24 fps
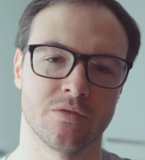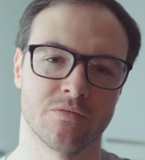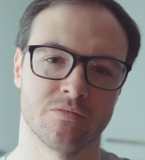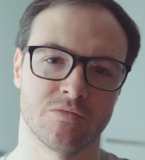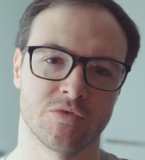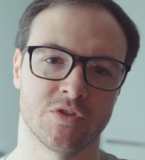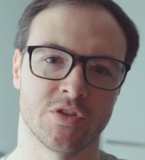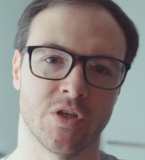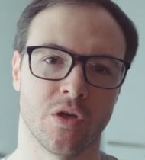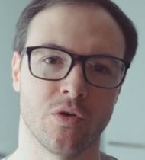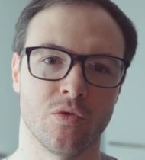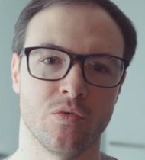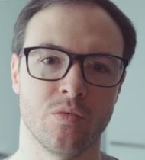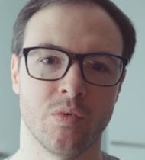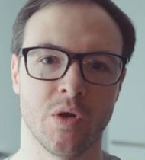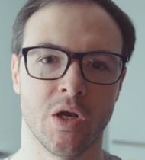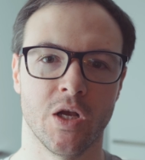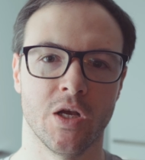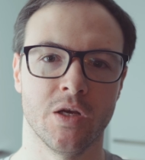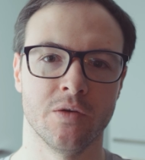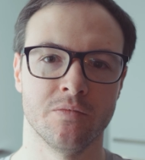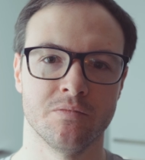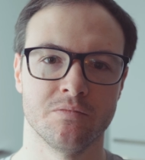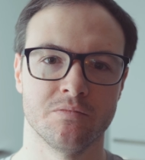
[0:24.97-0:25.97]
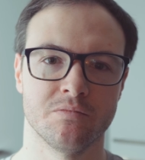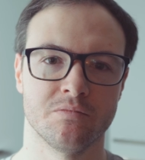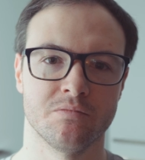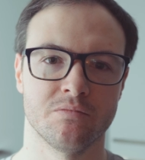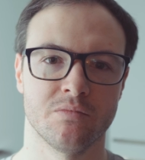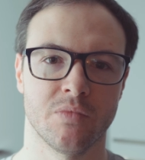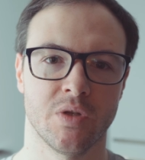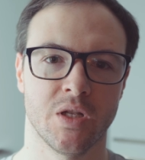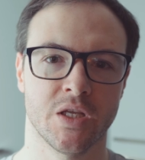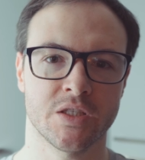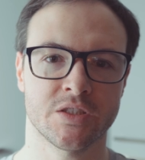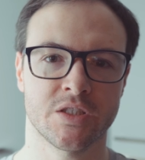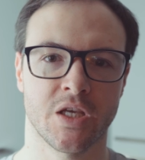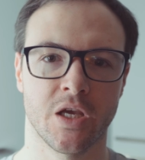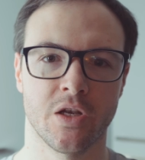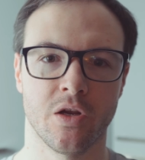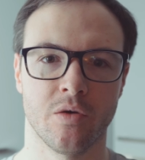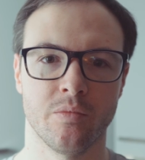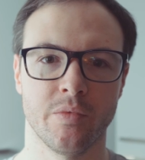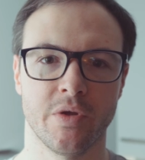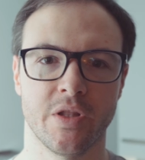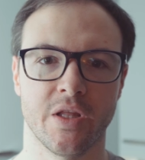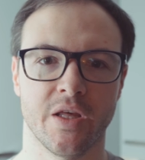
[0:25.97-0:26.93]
So let's get on with